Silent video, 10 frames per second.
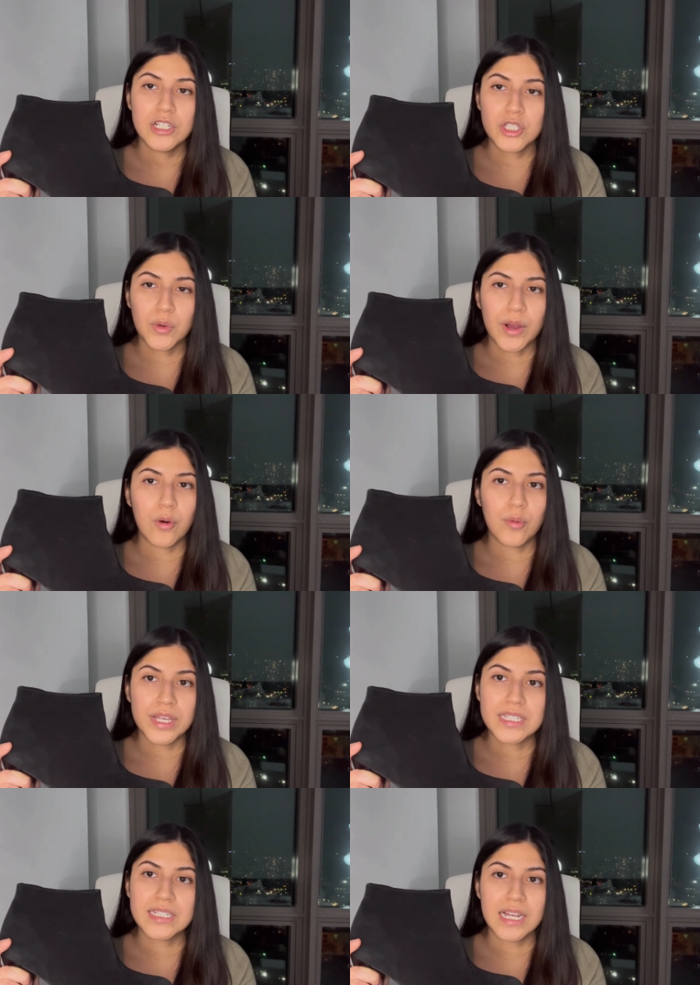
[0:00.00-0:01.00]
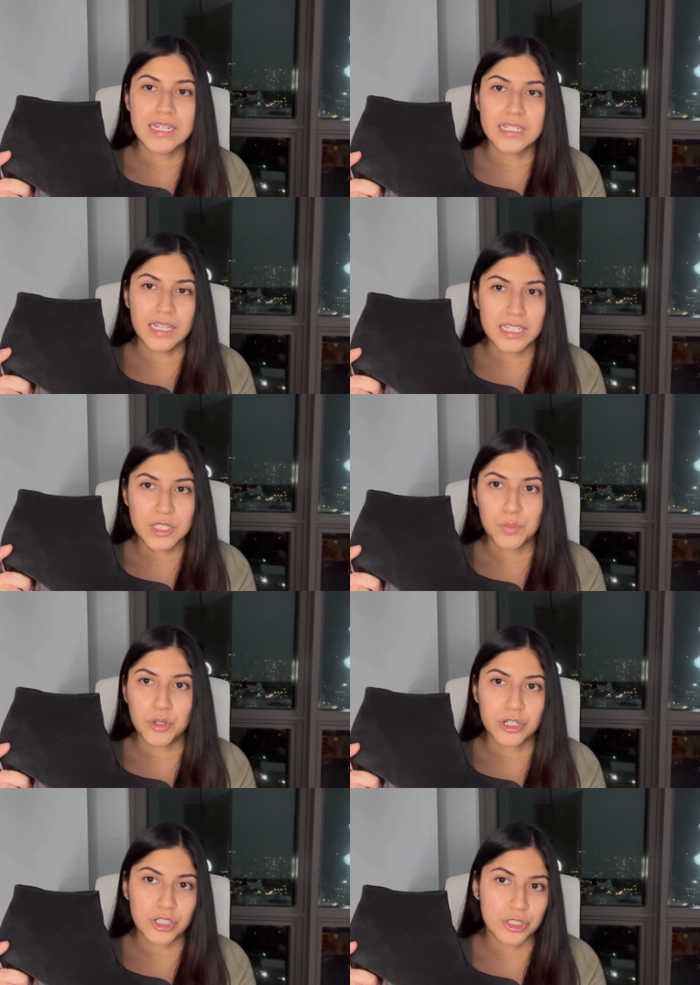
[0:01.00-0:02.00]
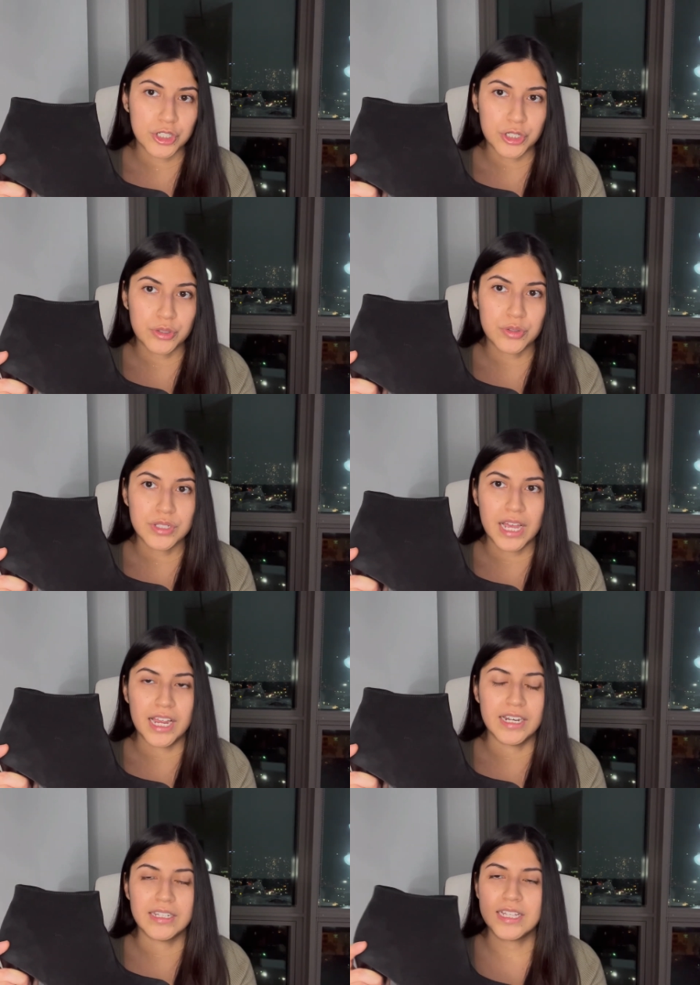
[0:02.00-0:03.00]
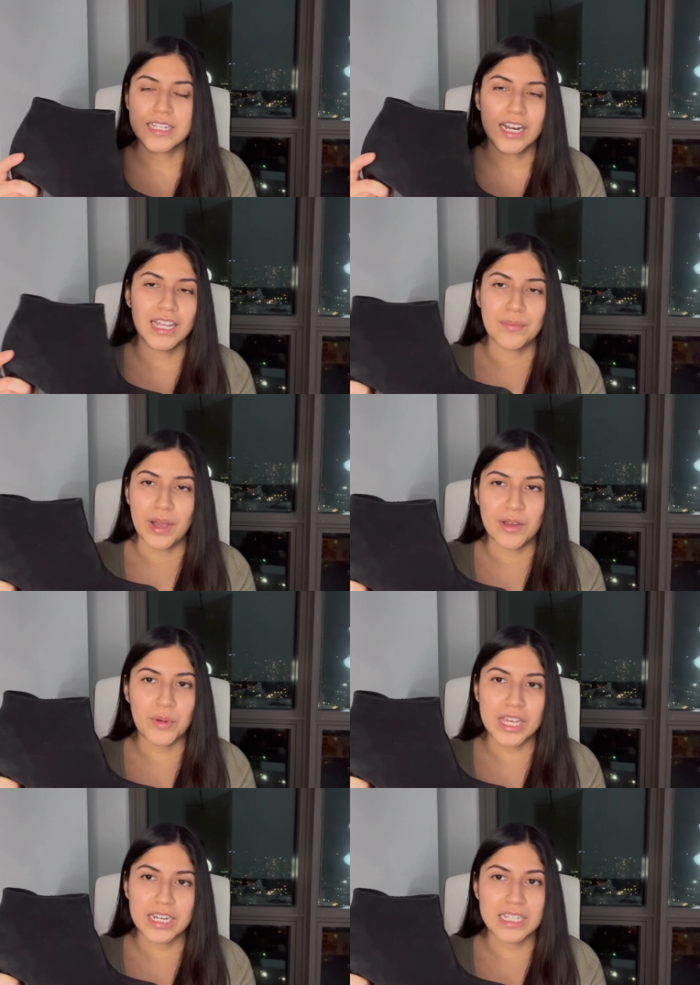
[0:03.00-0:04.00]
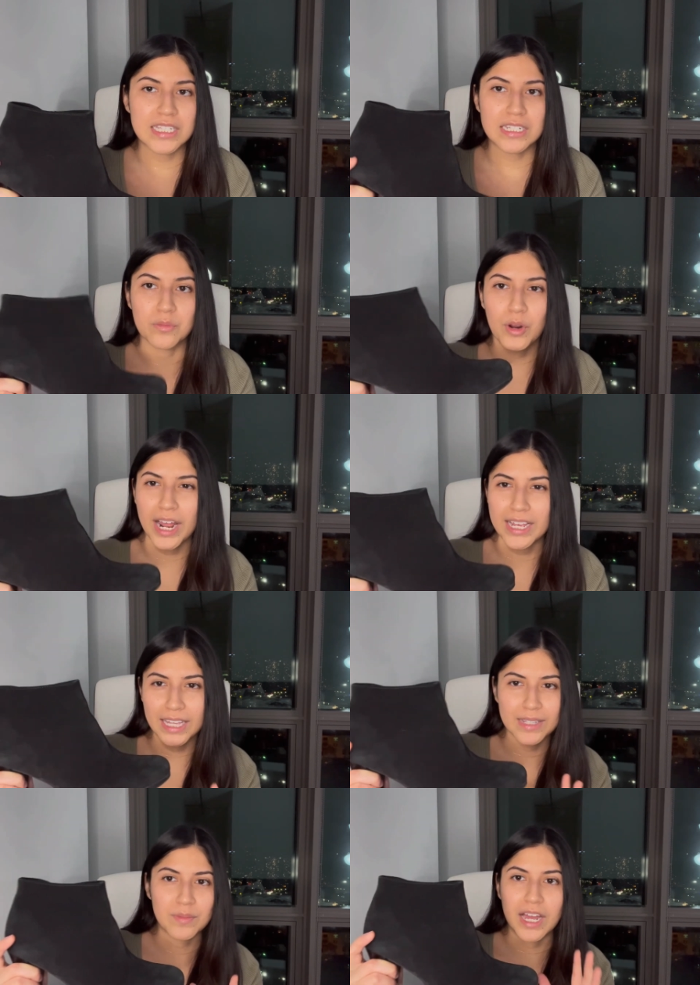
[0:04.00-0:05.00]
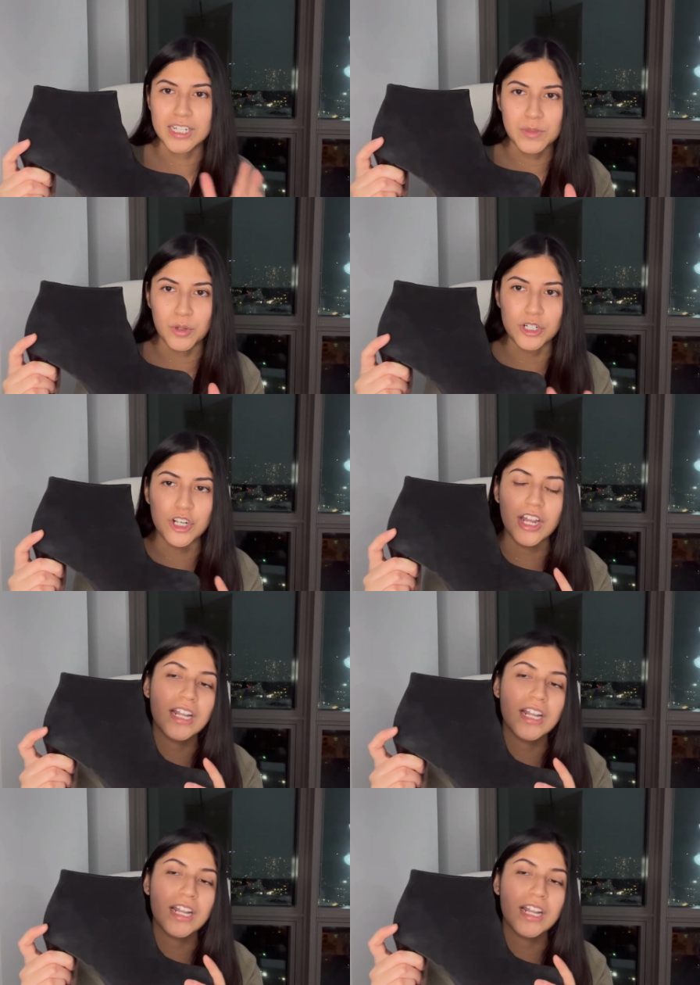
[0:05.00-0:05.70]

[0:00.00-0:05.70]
So I always tend to like splurge on shoes, and that's kind of like my weakness and what I like kind of splurge on.